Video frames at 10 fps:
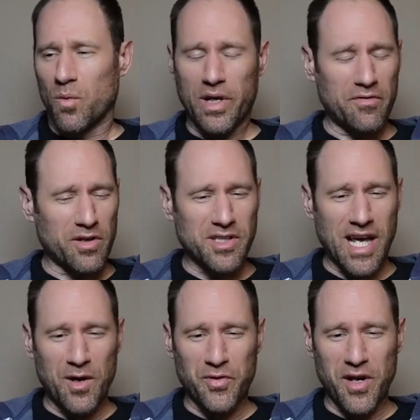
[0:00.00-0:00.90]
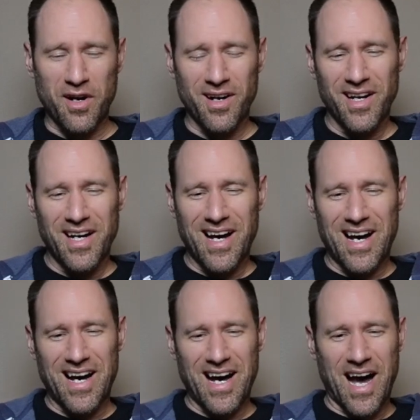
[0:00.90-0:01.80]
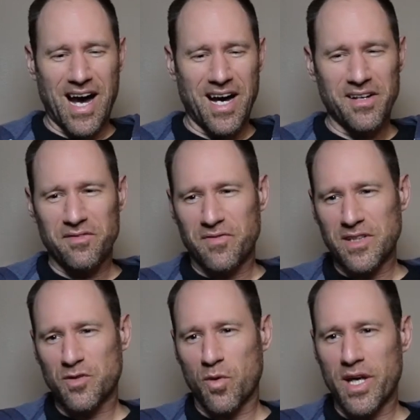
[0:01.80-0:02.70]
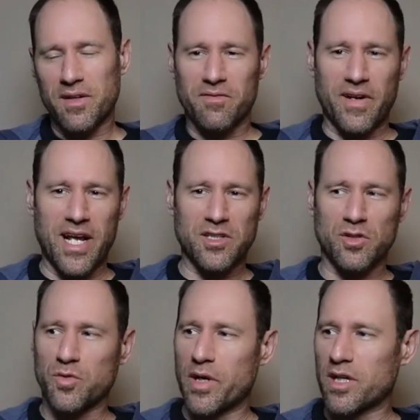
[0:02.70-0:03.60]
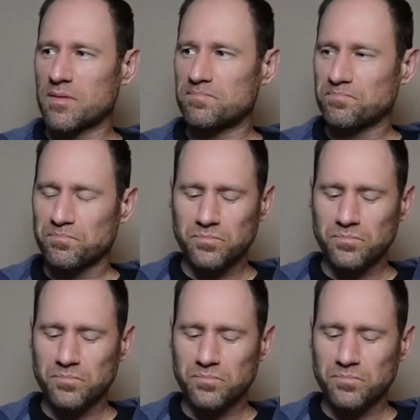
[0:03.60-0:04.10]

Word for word: whatever's out there uh, on FinTwit, financial Twitter.